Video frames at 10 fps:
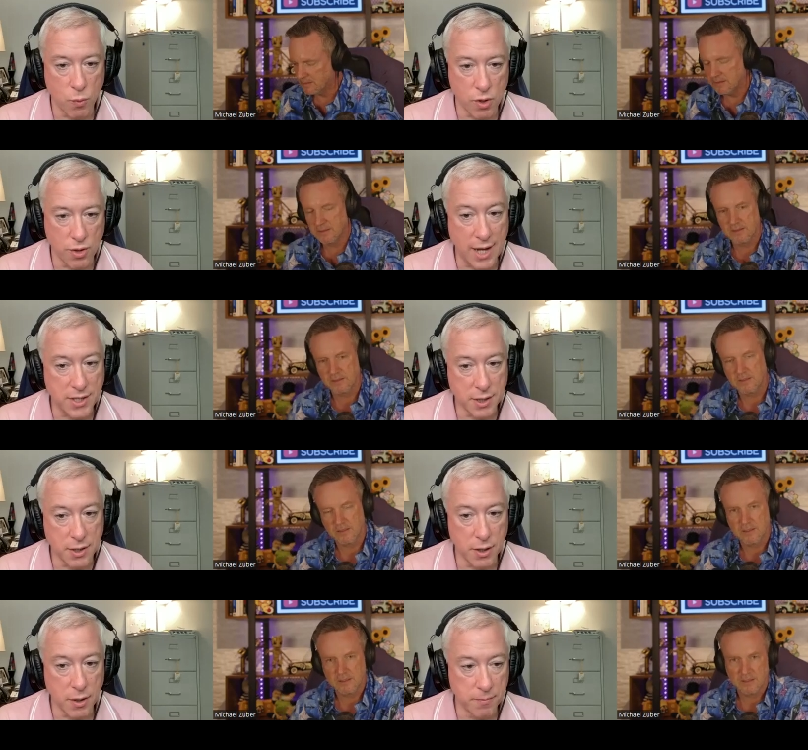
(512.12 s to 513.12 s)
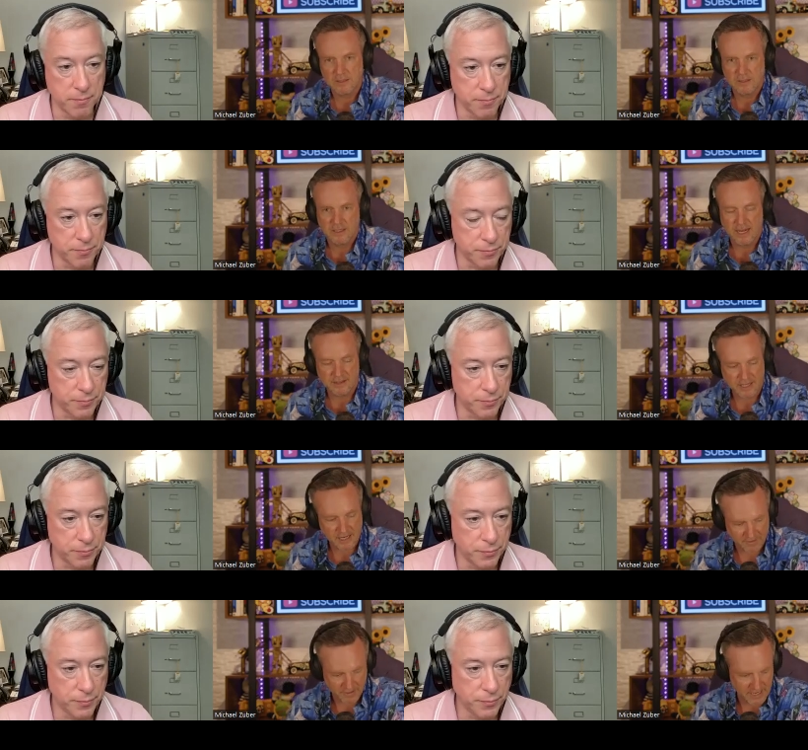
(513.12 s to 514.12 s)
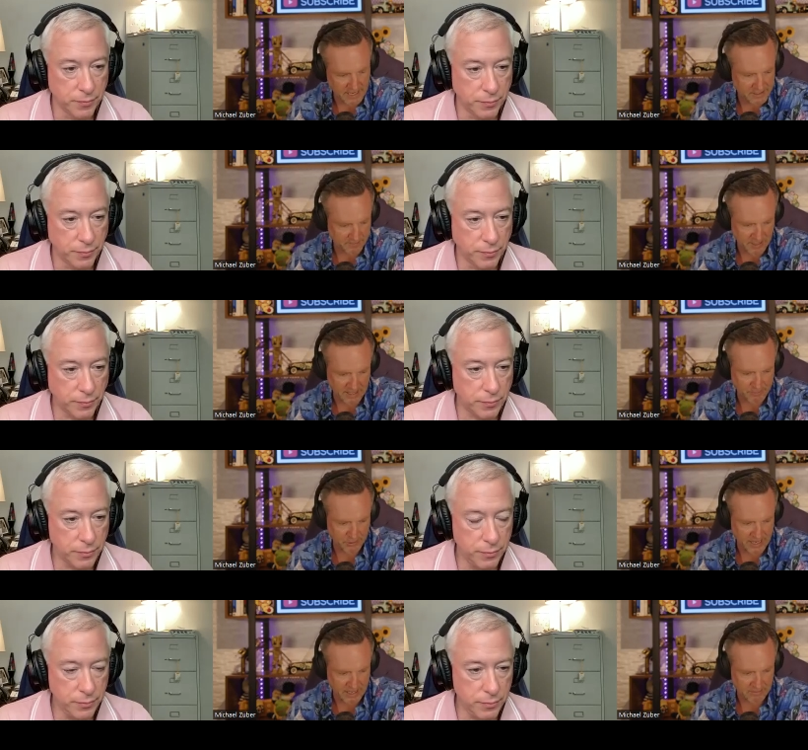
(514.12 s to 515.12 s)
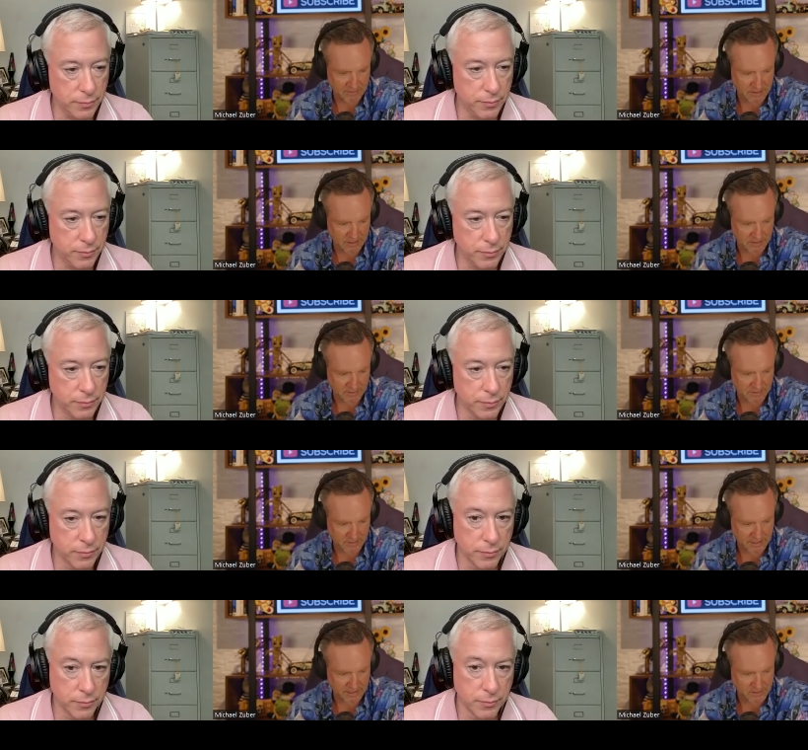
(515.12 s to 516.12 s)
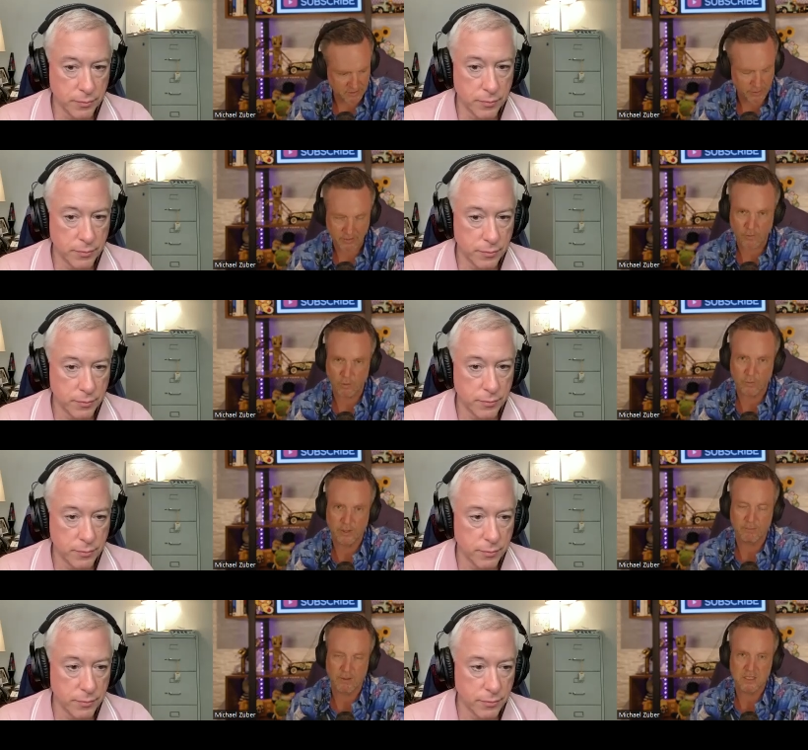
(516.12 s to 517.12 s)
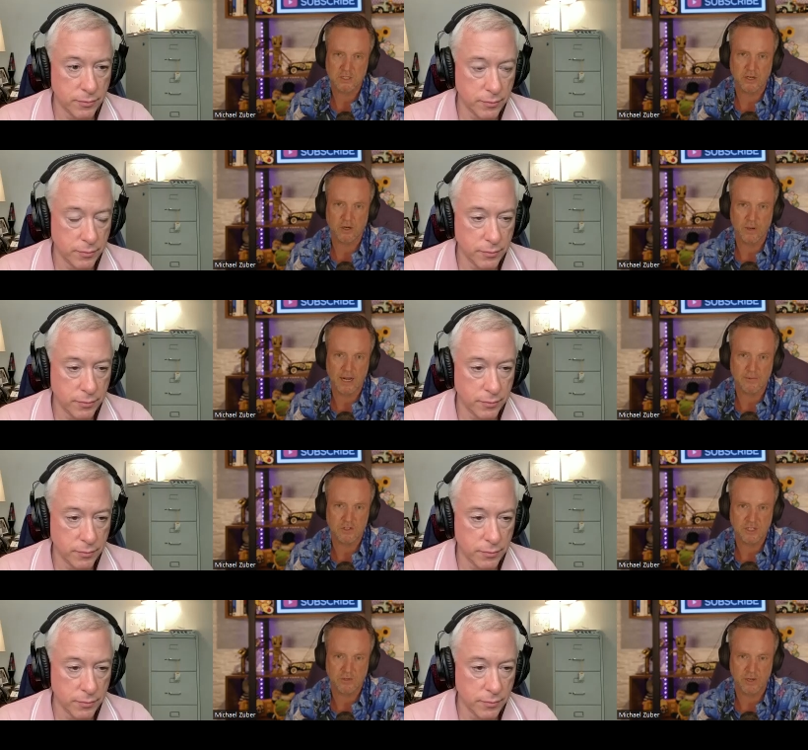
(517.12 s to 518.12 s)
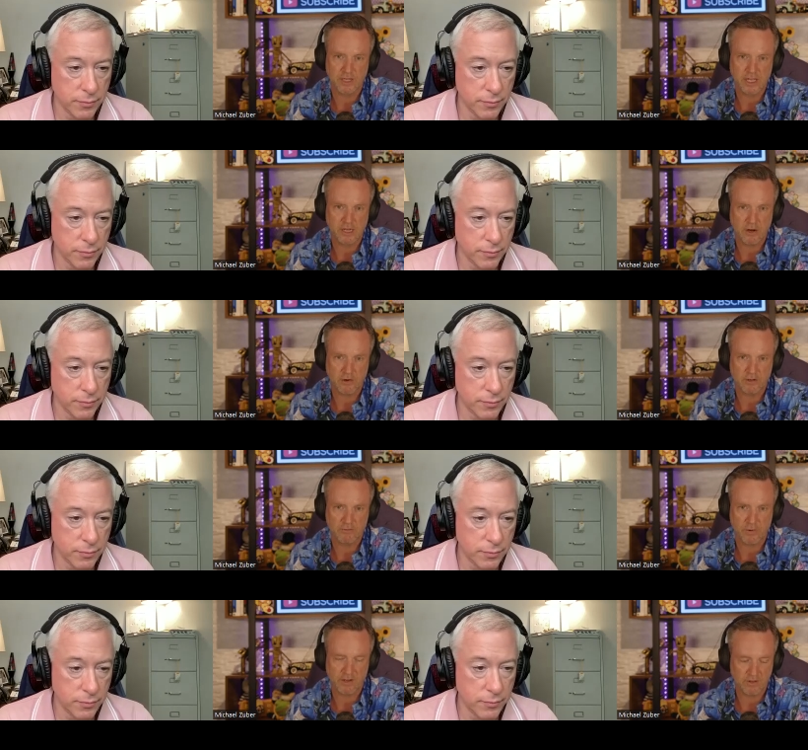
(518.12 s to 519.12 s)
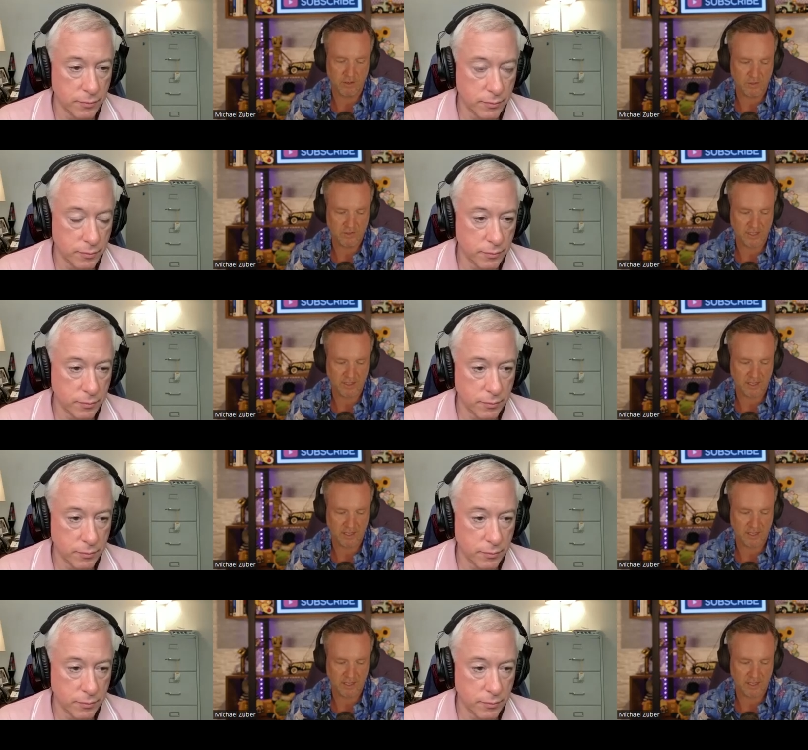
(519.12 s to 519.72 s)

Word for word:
Speaker 1: where that's going to go.
Speaker 2: At the end of the day, something I put out, I guess 3 or 4 months ago when I was doing a keynote in Fresno, was